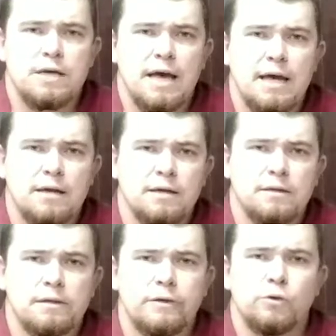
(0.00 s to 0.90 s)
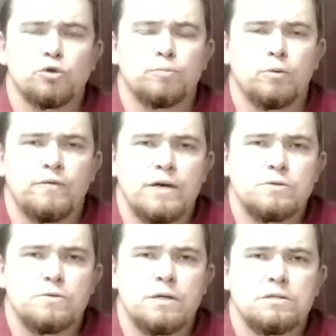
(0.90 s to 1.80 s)
I had a literature
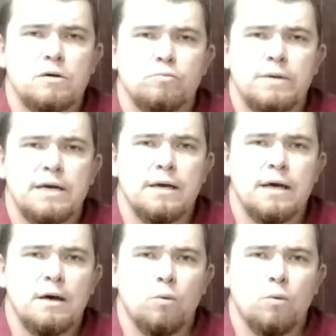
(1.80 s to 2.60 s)
professor that told me